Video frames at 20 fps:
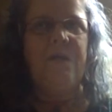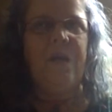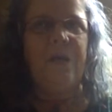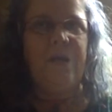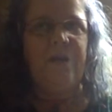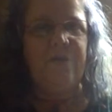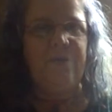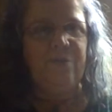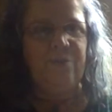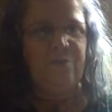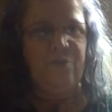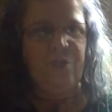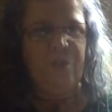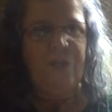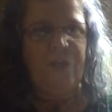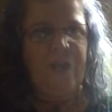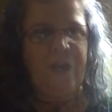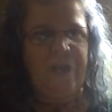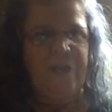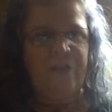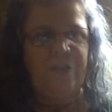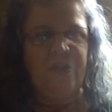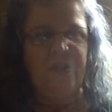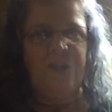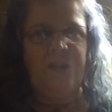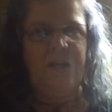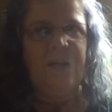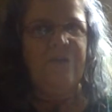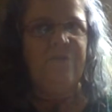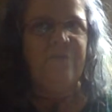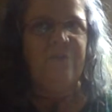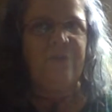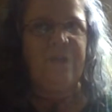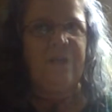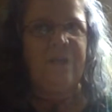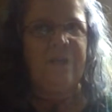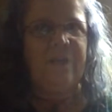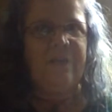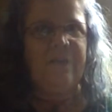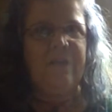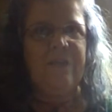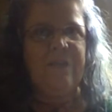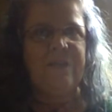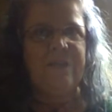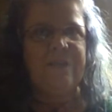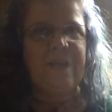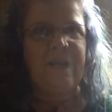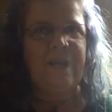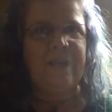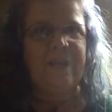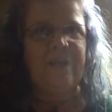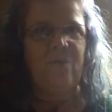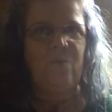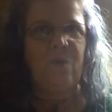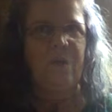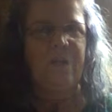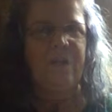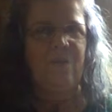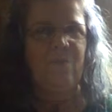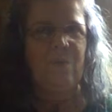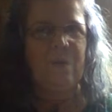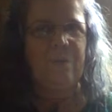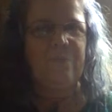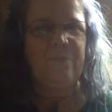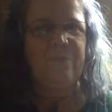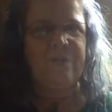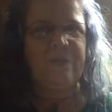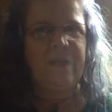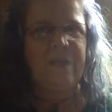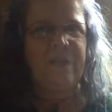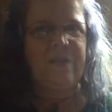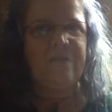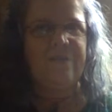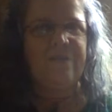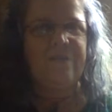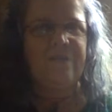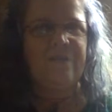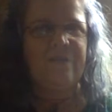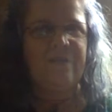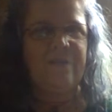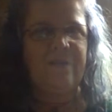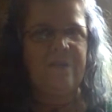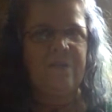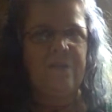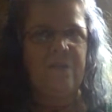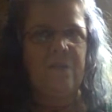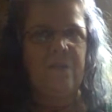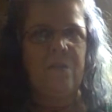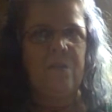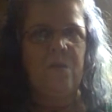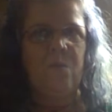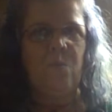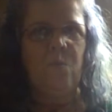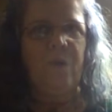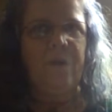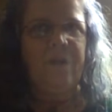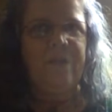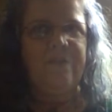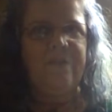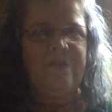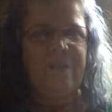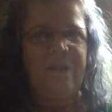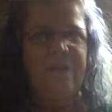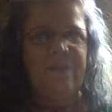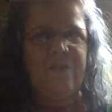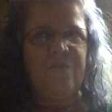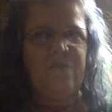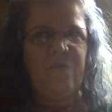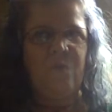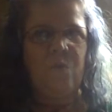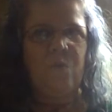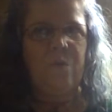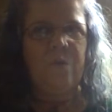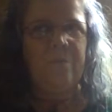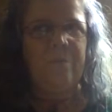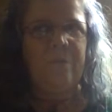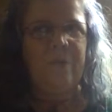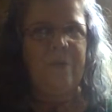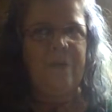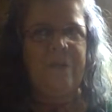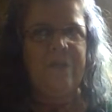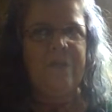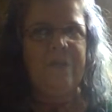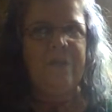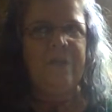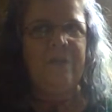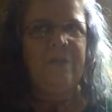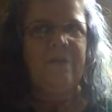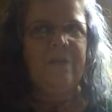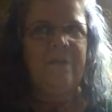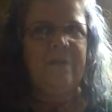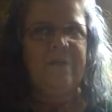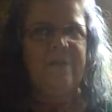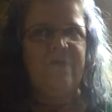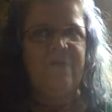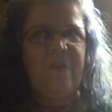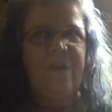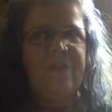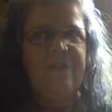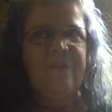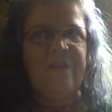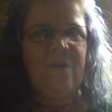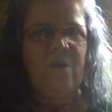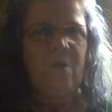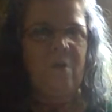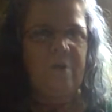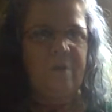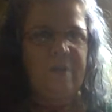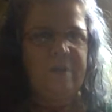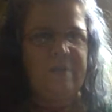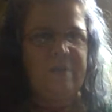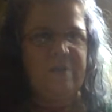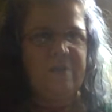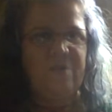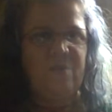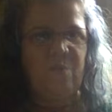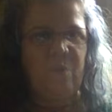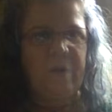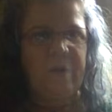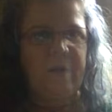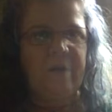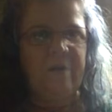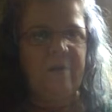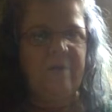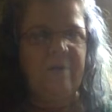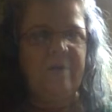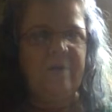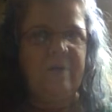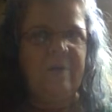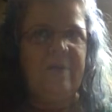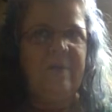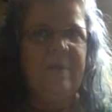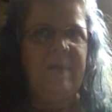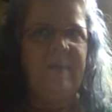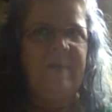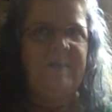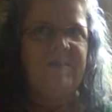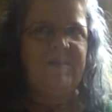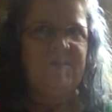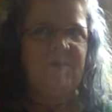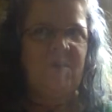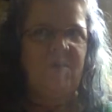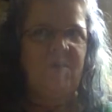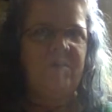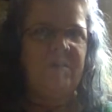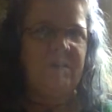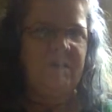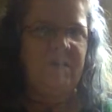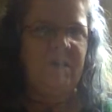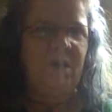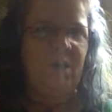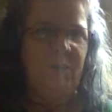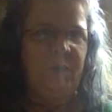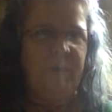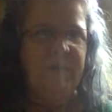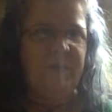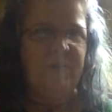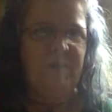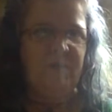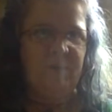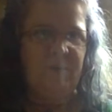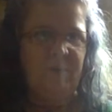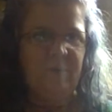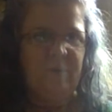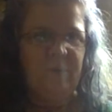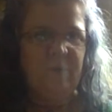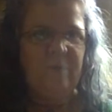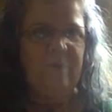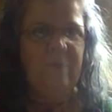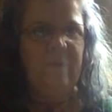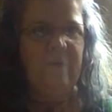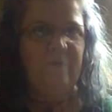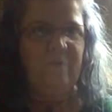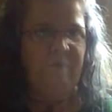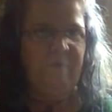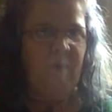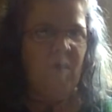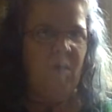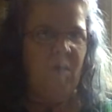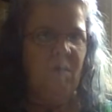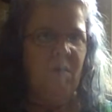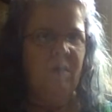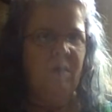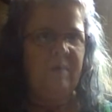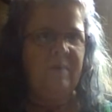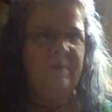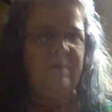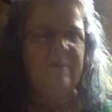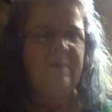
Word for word: L U G H, and I forget exactly what he represents and what he stands for, but let's face it, August is where it's starting to go into the fall.